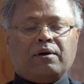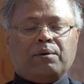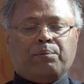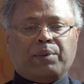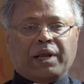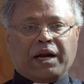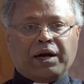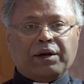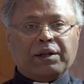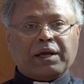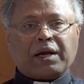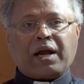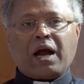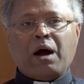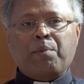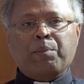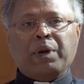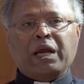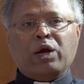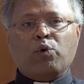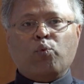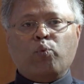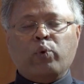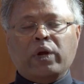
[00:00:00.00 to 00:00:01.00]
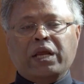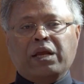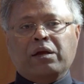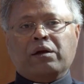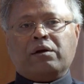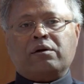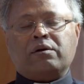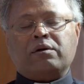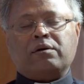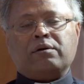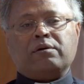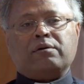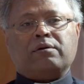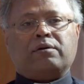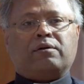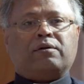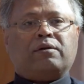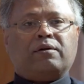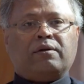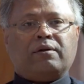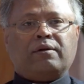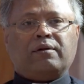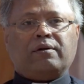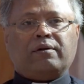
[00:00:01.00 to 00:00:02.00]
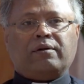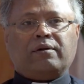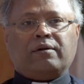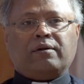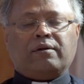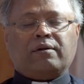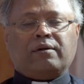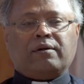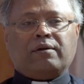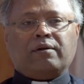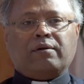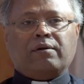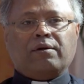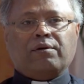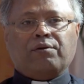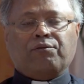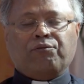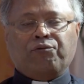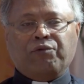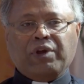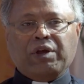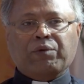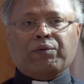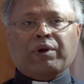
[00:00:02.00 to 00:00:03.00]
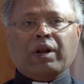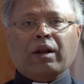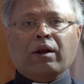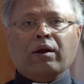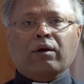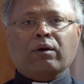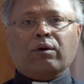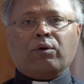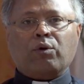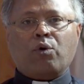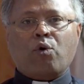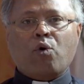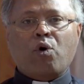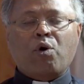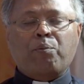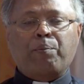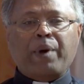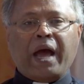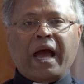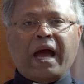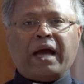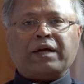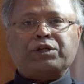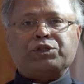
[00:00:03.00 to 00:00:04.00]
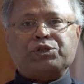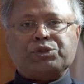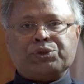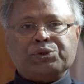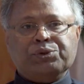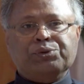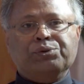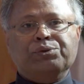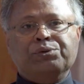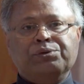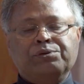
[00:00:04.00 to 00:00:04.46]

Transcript: But in the coming week, we will go back to